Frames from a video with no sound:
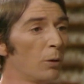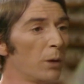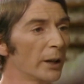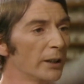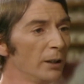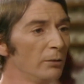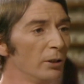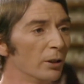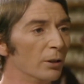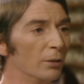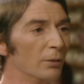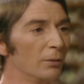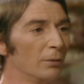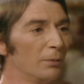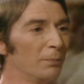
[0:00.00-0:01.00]
why don't you?
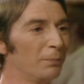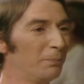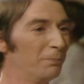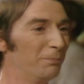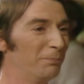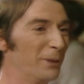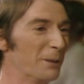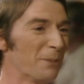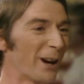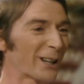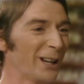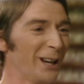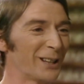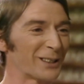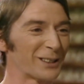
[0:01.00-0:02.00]
Be my
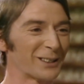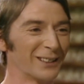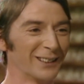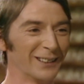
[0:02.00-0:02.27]
guest.